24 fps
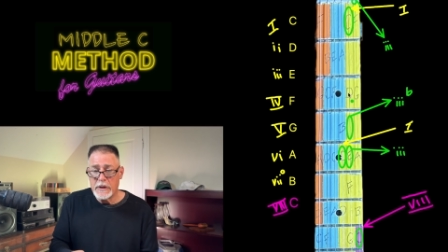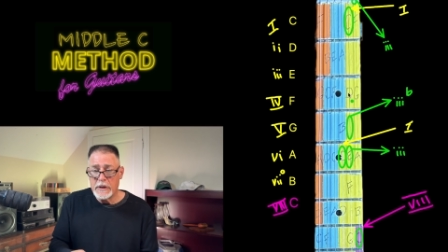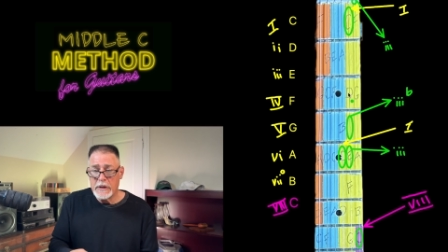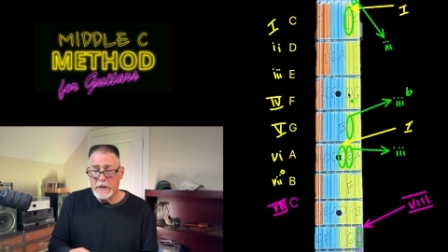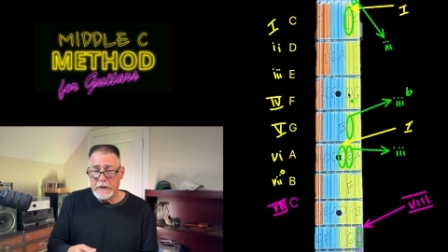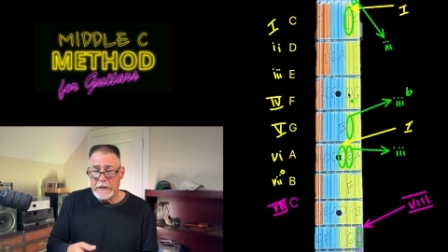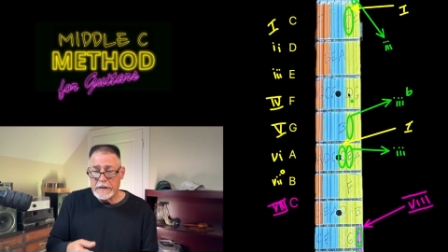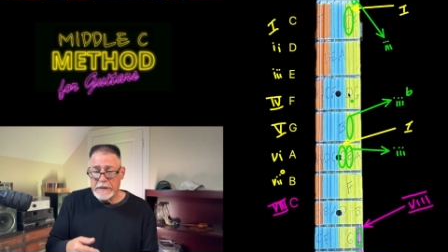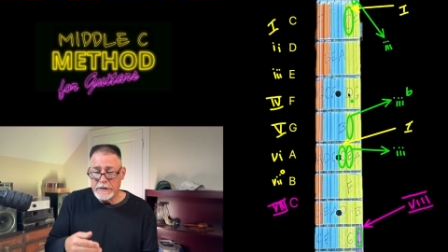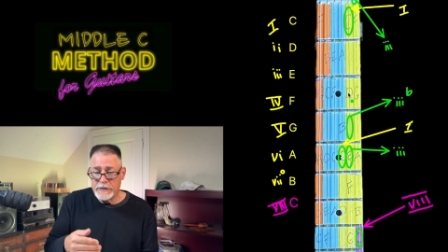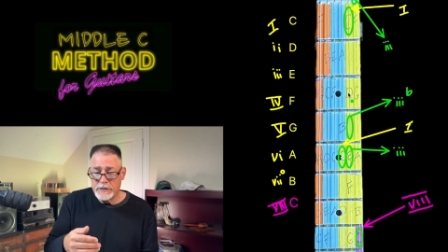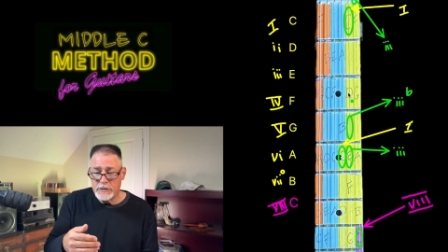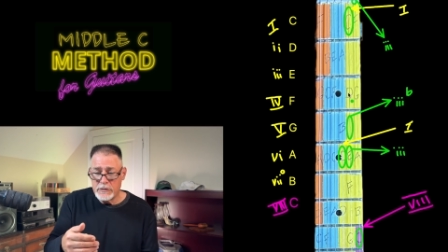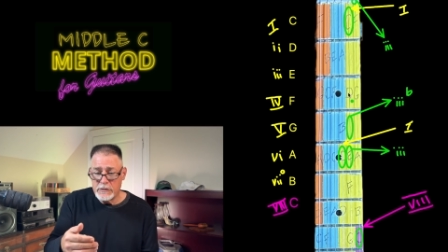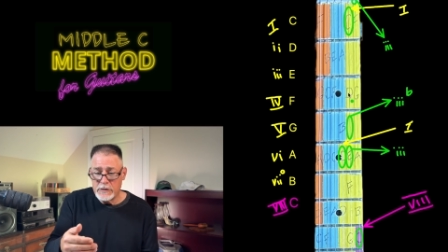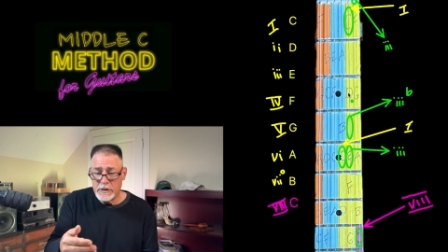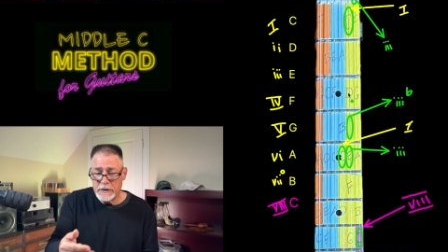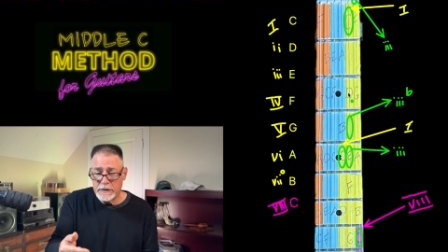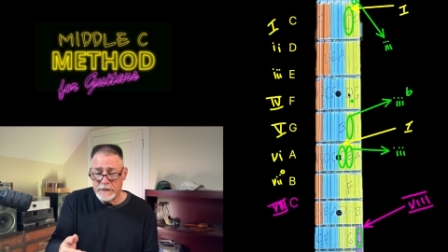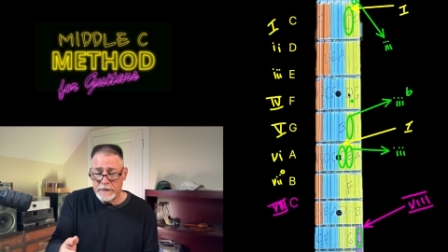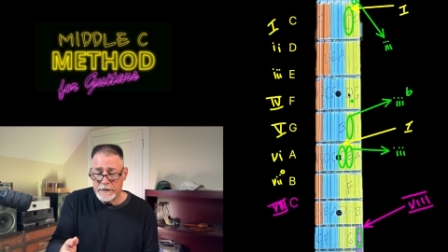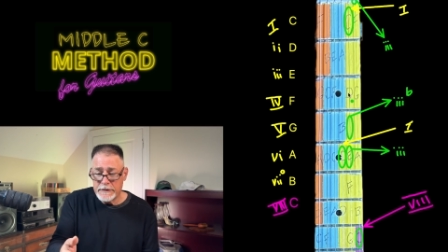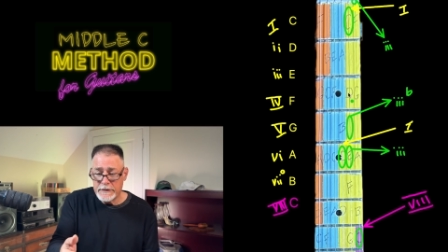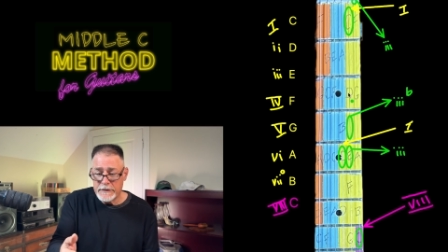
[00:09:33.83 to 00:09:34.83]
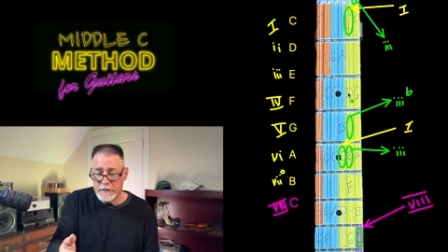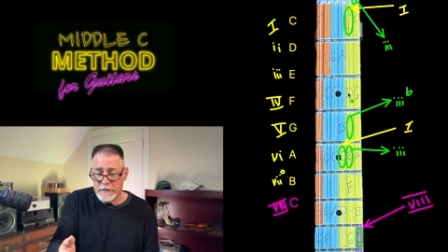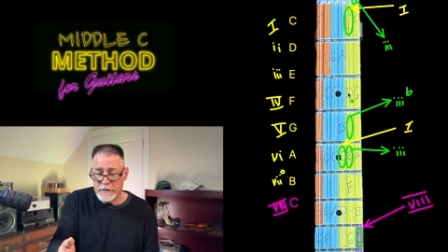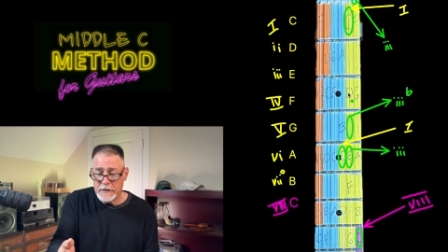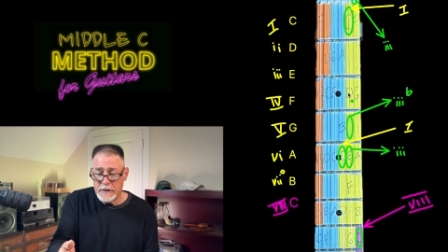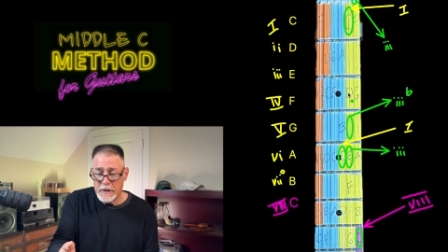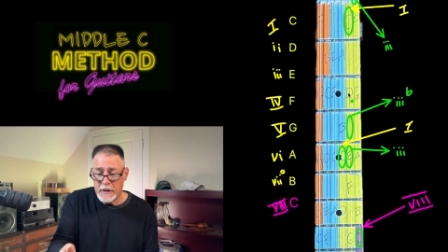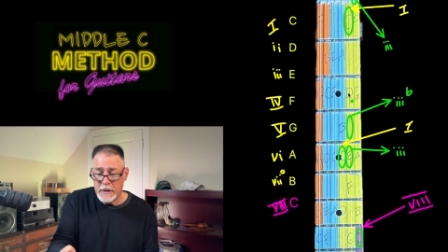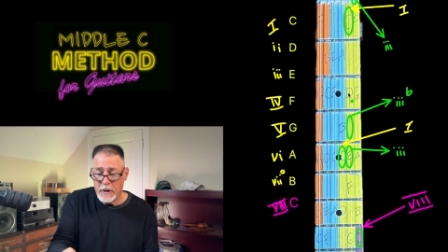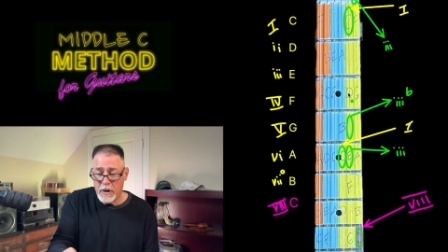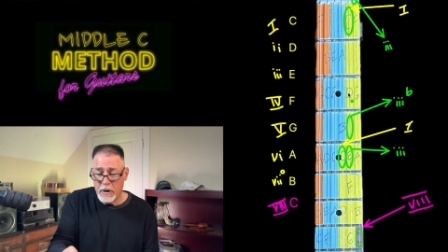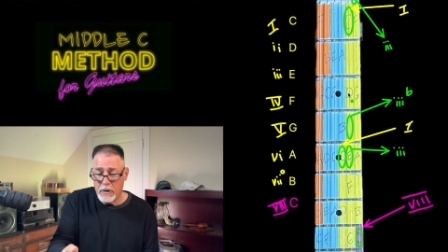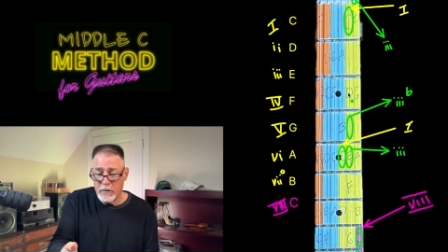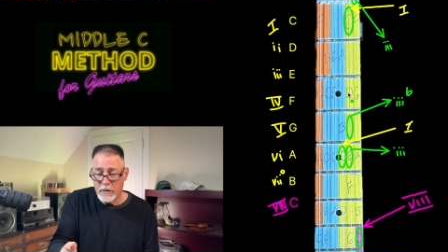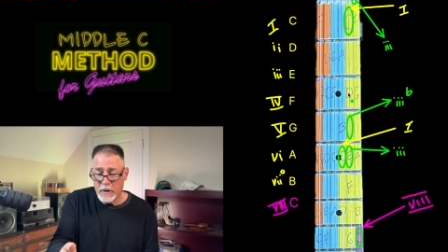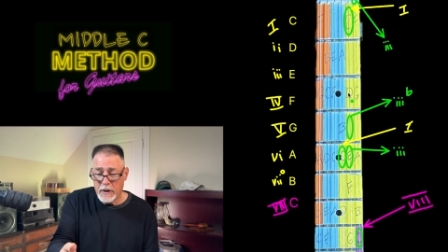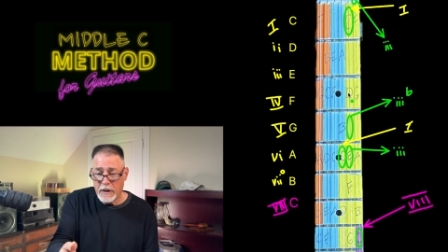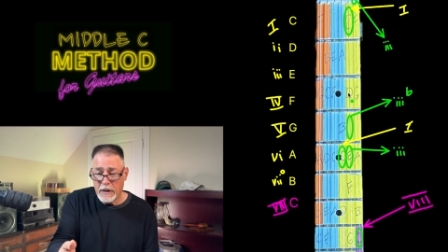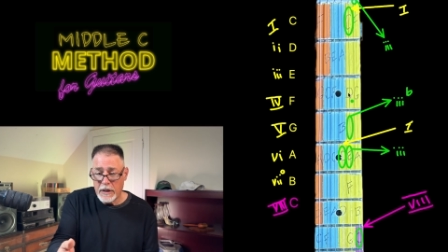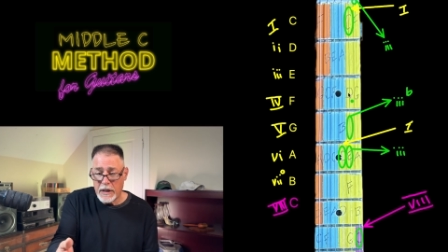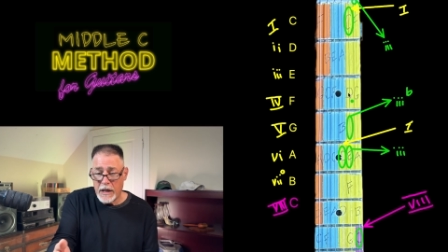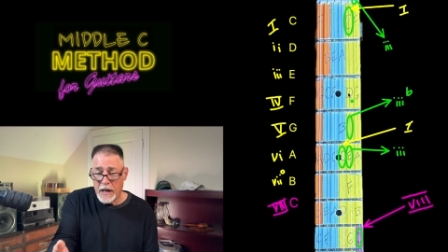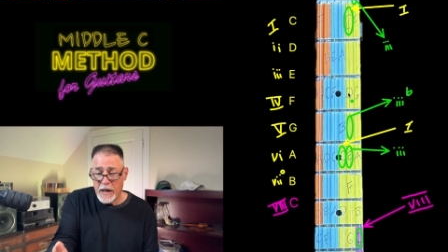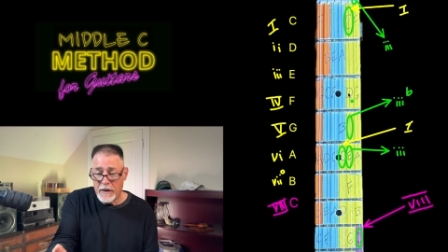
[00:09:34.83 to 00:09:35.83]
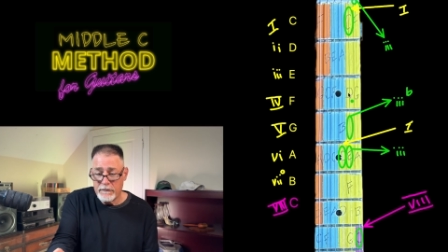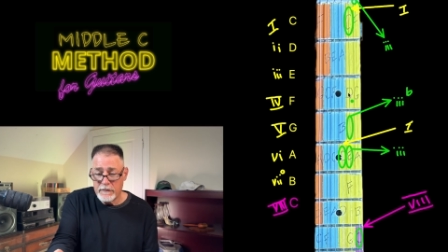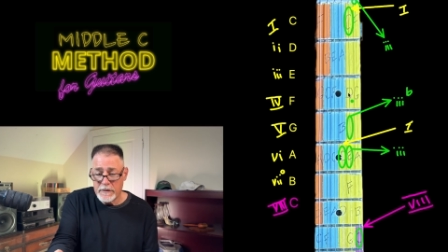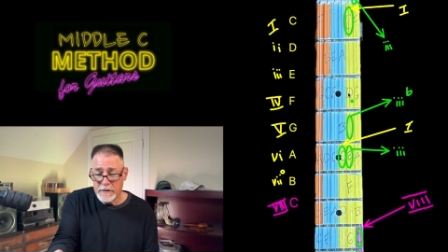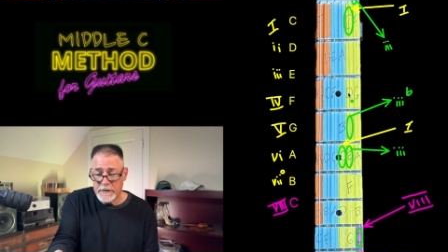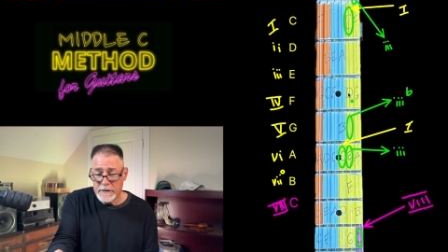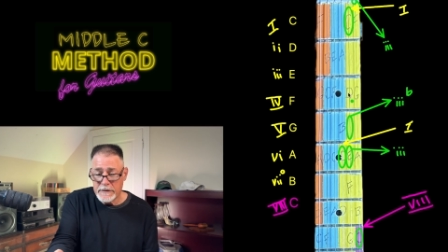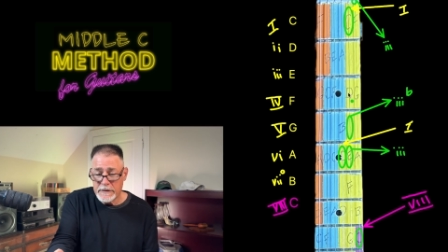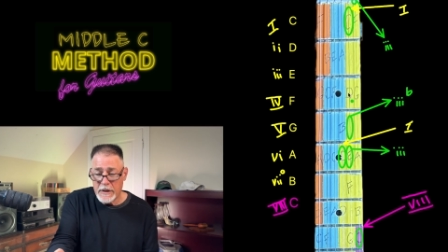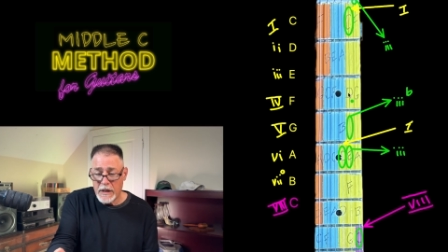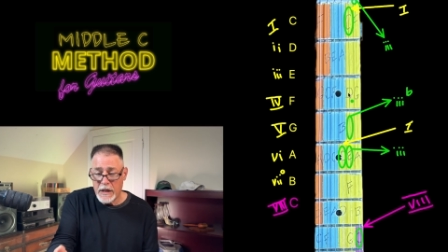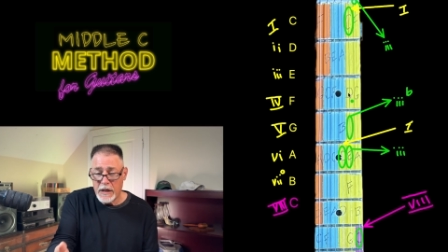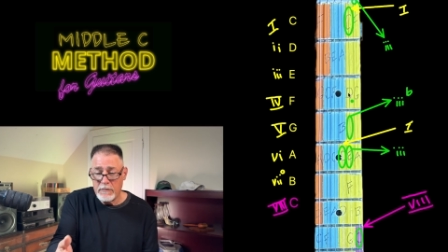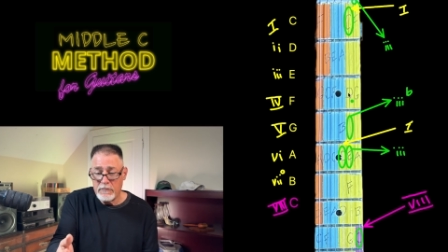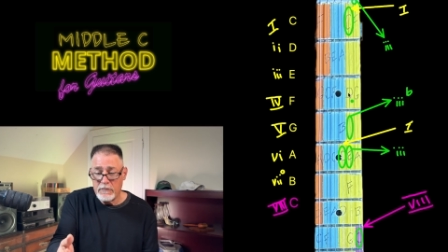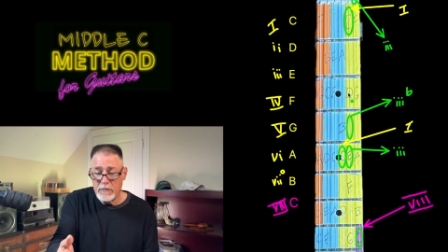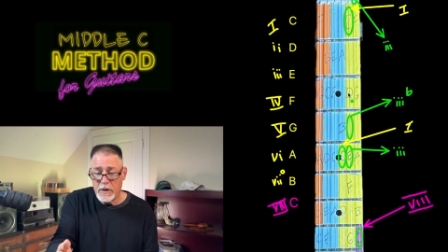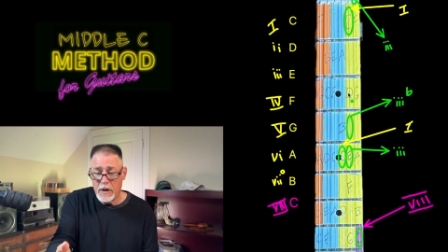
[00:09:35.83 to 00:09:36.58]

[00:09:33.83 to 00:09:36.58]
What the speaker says: is you get to see, okay, I have the same